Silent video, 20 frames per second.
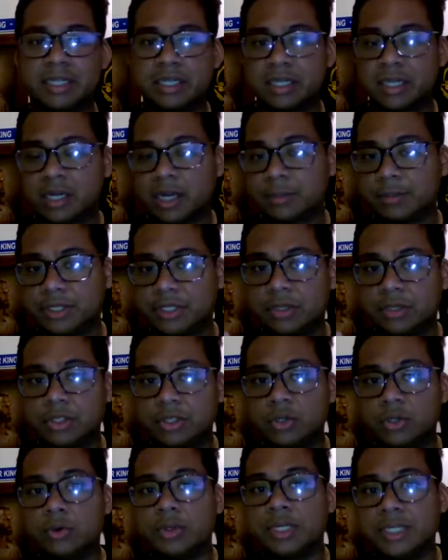I'm still
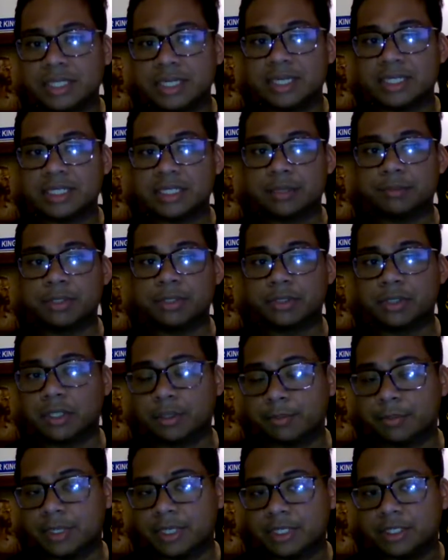doing this. I'm still
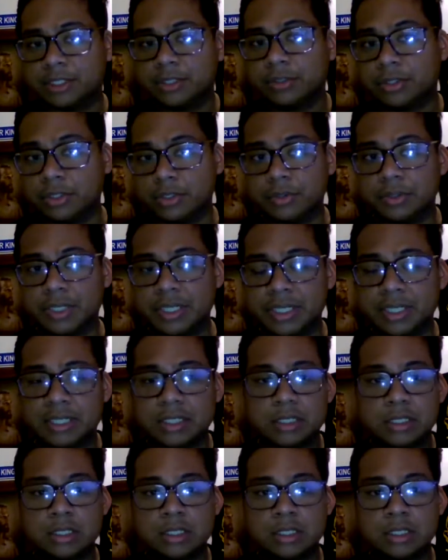committed to doing